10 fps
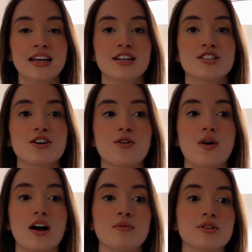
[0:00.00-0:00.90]
So
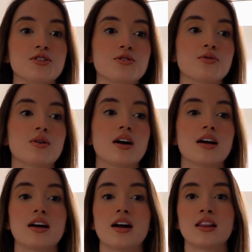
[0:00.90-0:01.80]
I will do
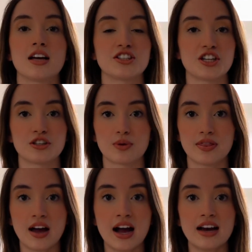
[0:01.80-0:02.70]
a line change with
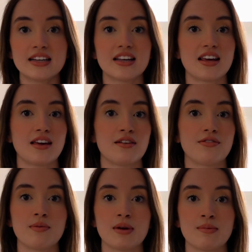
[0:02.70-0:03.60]
that.
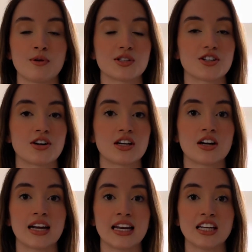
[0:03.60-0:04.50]
If the baby was started
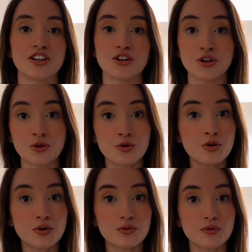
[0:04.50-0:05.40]
on any
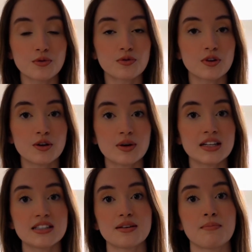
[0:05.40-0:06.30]
new
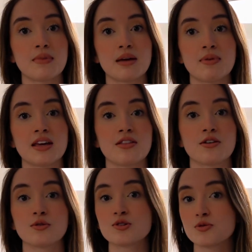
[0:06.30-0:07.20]
fluids, maybe
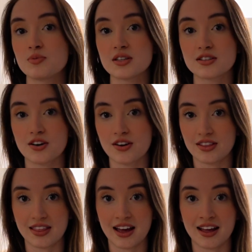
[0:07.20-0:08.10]
those would be
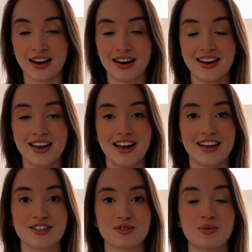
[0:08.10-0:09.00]
started then
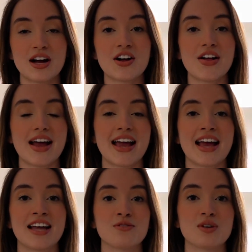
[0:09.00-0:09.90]
as well.
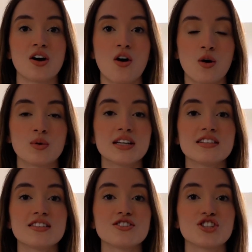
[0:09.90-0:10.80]
And we
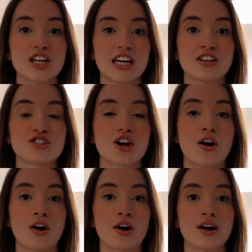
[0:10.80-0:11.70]
always change
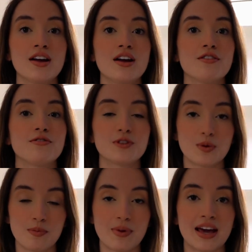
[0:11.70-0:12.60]
our
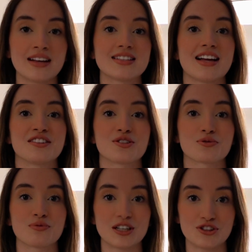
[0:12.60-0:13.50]
fluid bags and
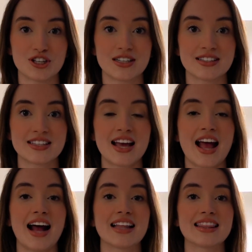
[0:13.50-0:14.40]
syringes
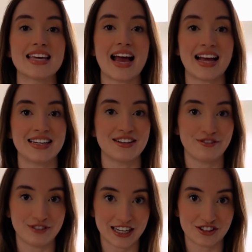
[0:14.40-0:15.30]
at the end
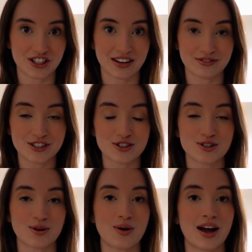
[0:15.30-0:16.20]
of day shift,
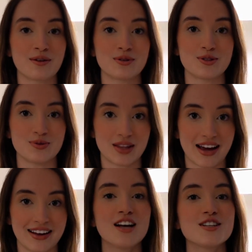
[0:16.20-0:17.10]
so I will do
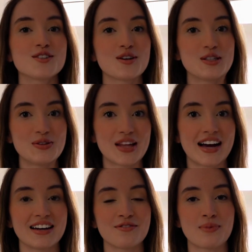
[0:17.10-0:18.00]
that. So I do
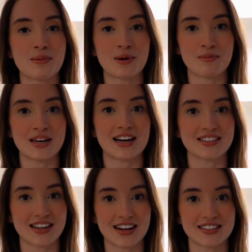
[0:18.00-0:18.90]
that if my baby
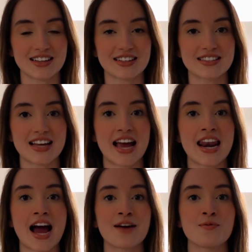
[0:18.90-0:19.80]
has access.
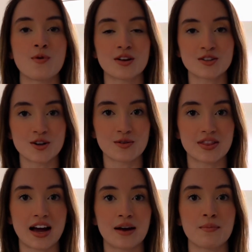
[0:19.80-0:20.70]
And I will
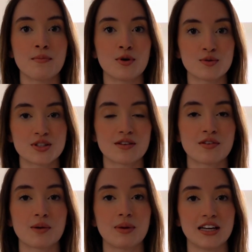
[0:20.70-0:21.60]
note that most of
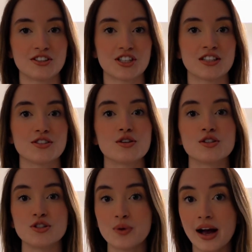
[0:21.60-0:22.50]
our patients
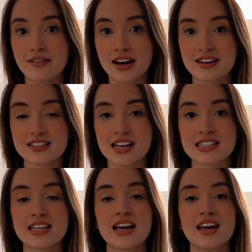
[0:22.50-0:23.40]
do have
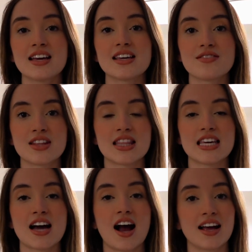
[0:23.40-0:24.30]
access given
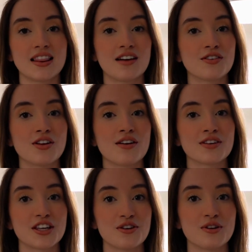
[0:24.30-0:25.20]
the high level of
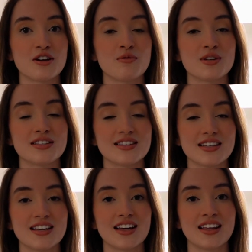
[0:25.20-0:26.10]
acuity we
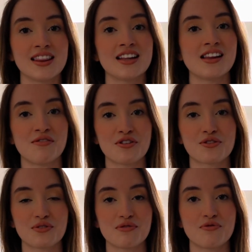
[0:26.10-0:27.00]
see in the level
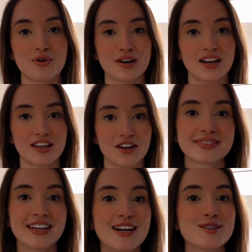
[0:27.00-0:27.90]
3-4 NICU.
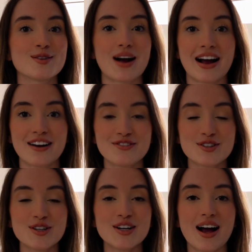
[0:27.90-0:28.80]
So
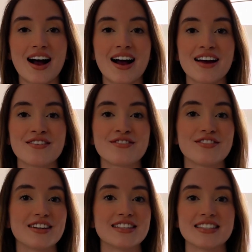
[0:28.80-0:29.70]
after I've
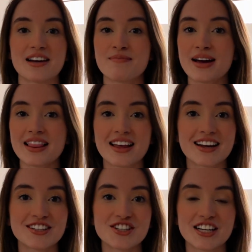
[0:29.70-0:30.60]
done my
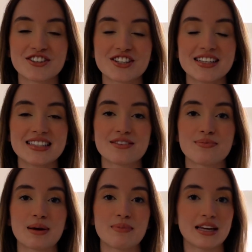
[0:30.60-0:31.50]
line changes, if
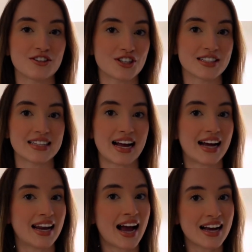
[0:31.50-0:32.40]
my patients
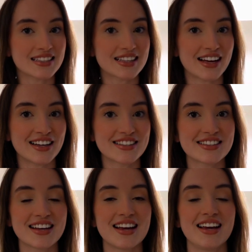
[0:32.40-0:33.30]
had access,
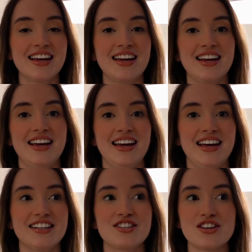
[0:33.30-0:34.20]

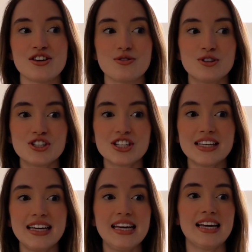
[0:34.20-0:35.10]
it's
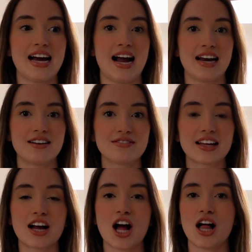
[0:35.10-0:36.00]
usually kind of
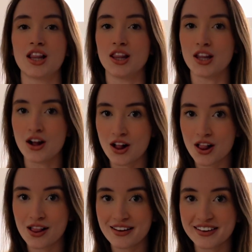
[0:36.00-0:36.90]
like a
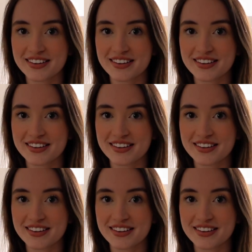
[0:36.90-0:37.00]
lull.